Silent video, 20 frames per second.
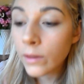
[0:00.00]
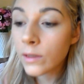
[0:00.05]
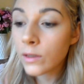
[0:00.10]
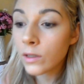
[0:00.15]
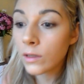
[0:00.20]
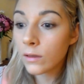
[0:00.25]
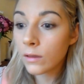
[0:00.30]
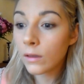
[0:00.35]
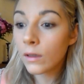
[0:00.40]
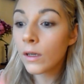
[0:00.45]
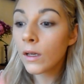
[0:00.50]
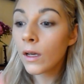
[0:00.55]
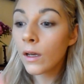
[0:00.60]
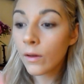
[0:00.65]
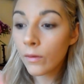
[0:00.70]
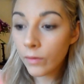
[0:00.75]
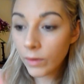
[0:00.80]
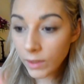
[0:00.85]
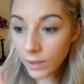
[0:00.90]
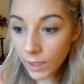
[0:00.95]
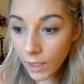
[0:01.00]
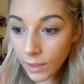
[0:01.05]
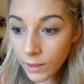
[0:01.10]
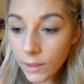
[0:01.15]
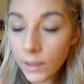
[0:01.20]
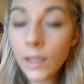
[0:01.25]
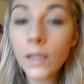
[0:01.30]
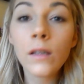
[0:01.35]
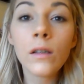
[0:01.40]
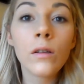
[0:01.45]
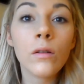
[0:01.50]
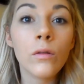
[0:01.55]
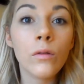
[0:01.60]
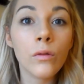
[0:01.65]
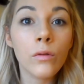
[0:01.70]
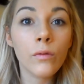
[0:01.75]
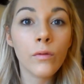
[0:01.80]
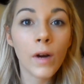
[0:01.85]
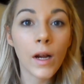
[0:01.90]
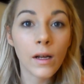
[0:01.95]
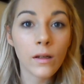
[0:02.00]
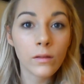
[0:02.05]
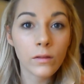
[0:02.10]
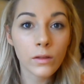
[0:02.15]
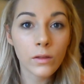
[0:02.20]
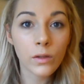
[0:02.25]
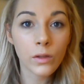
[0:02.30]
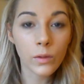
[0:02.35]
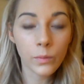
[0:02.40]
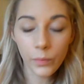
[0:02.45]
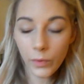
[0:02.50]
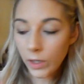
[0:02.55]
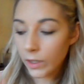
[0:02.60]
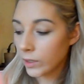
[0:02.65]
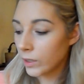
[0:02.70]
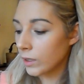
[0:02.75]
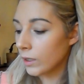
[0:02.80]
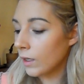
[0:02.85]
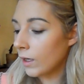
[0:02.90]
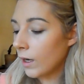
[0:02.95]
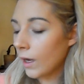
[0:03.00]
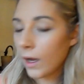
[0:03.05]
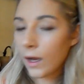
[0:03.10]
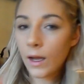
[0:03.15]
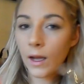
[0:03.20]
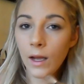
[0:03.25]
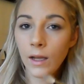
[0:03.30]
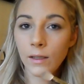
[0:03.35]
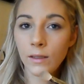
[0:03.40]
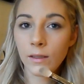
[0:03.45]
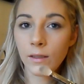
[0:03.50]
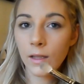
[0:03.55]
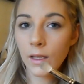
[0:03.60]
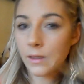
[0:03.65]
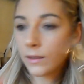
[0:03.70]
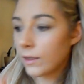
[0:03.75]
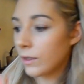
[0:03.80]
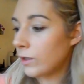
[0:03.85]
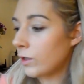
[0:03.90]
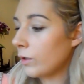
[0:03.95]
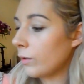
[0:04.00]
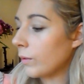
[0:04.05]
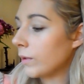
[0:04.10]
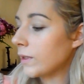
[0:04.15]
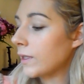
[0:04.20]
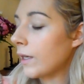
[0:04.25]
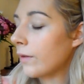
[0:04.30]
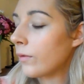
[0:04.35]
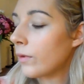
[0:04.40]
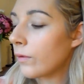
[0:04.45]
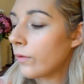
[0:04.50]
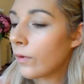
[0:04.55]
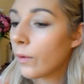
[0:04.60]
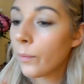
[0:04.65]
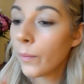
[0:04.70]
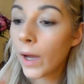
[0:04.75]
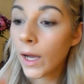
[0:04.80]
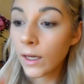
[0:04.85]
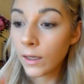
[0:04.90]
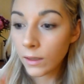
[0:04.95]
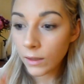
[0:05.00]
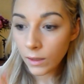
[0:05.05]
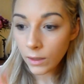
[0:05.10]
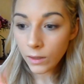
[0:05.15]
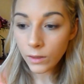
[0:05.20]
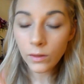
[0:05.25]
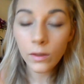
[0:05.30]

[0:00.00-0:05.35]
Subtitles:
It's just fantastic all-round good brush, and that's the 217 from MAC.